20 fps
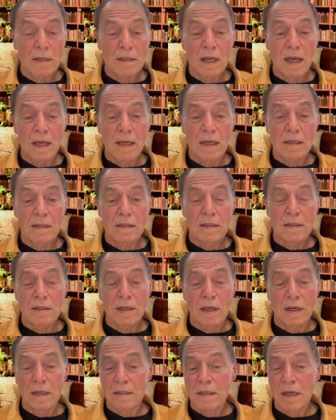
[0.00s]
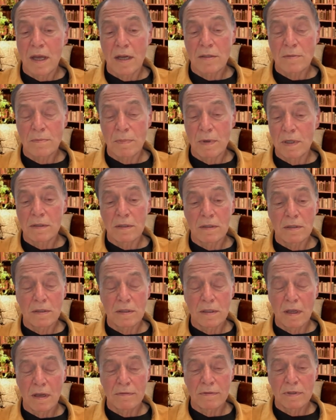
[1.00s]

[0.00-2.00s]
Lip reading: taking this unattached burden stuff